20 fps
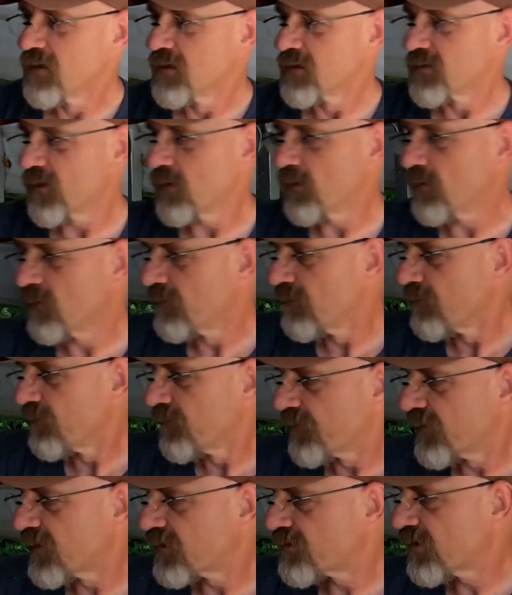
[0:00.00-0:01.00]
So
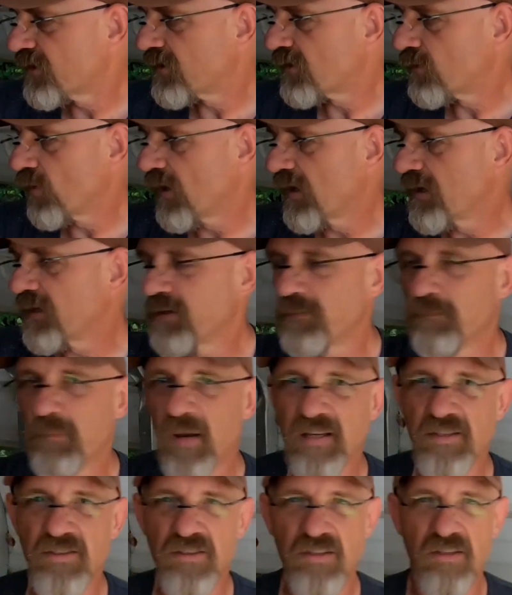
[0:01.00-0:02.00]
center weighted
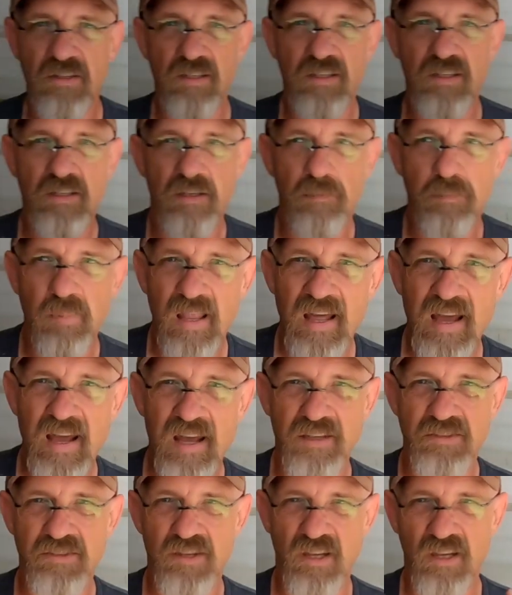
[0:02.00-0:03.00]
basically
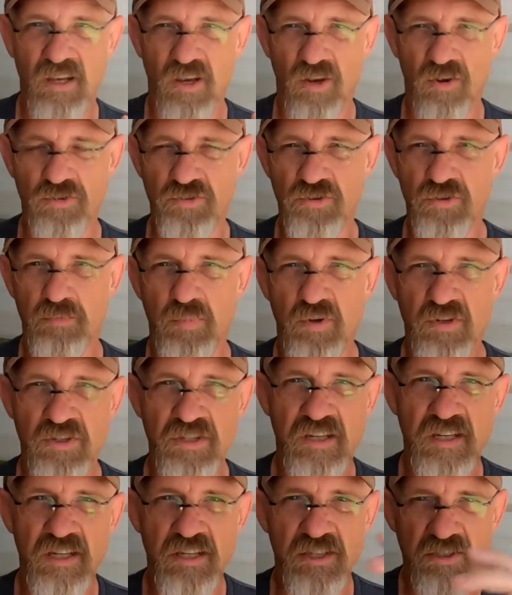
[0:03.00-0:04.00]
applies a larger
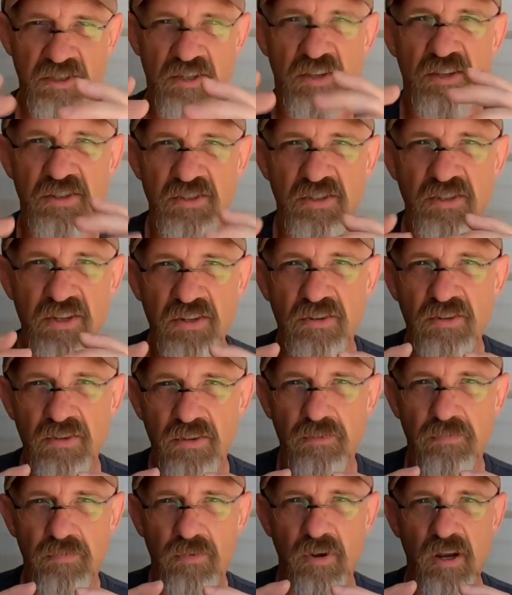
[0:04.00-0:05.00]
percentage to the center of
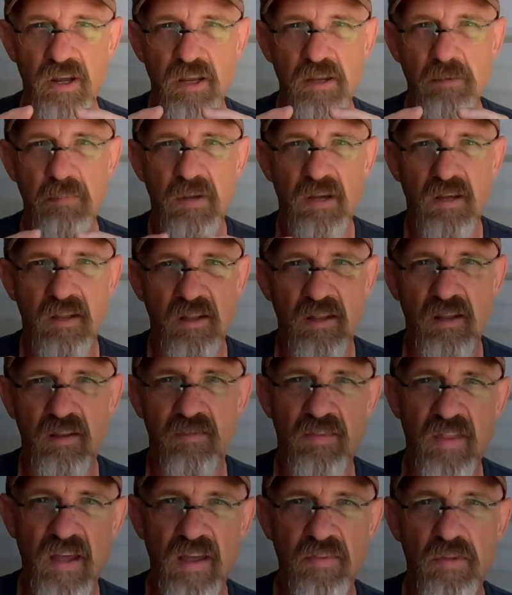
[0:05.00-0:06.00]
the frame
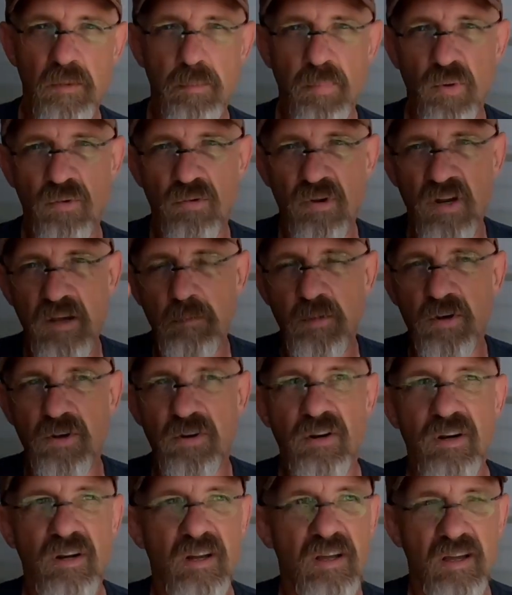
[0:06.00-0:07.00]
than the
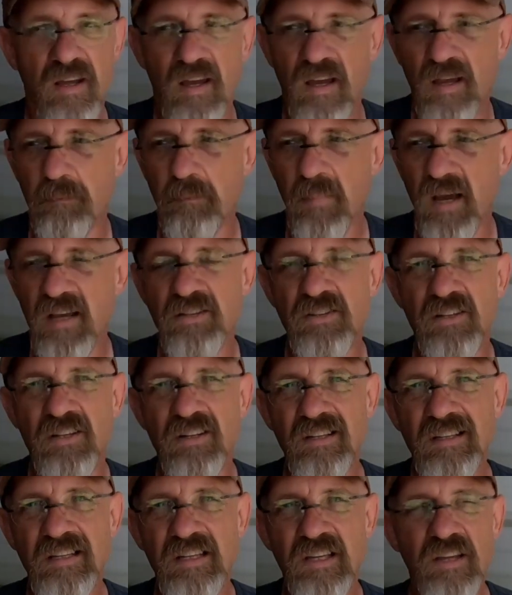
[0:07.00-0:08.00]
perimeter and
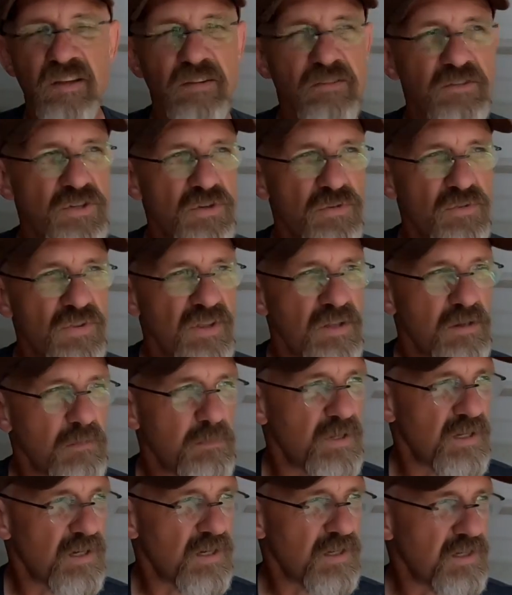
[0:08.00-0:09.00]
basically gives you the
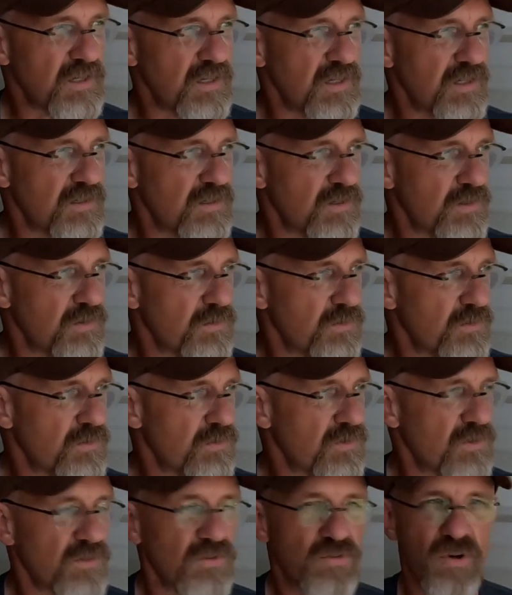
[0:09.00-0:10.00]
ability to
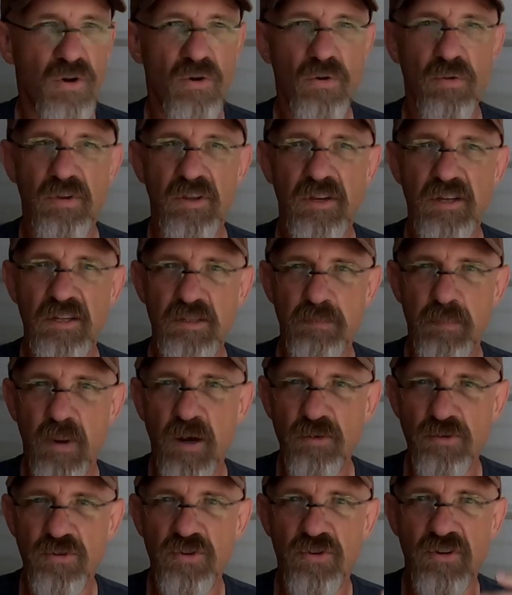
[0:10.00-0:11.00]
control the
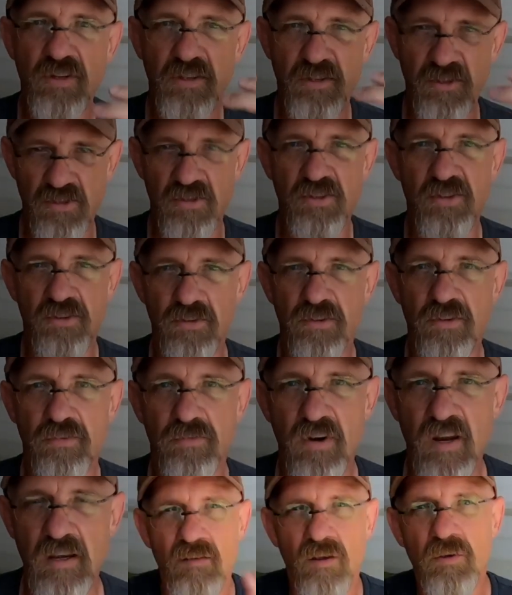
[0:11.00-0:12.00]
exposure in the center of the
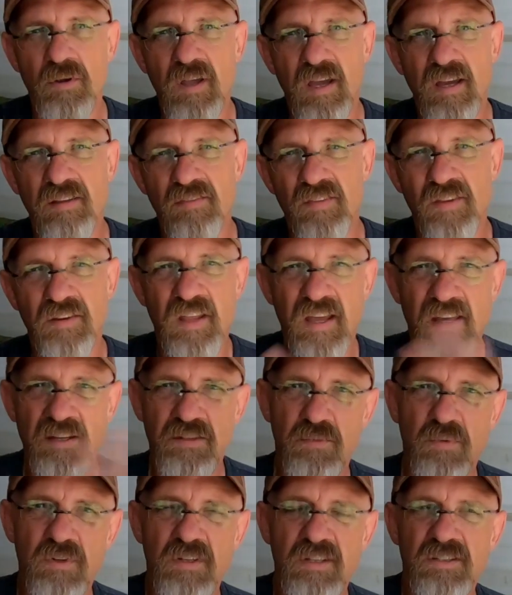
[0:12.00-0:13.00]
frame. Okay, the
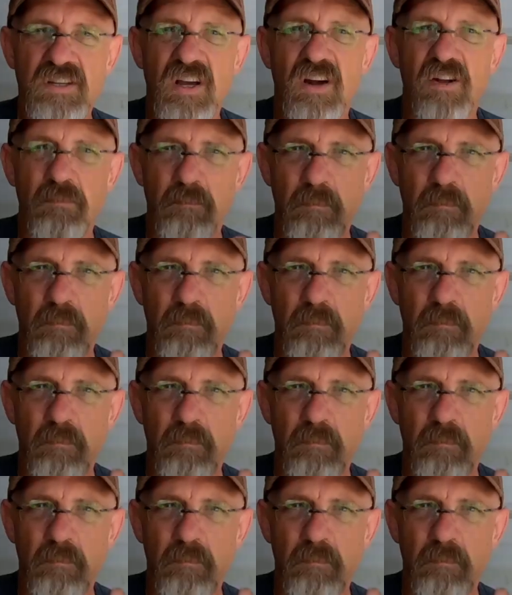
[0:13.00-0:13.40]
next one is called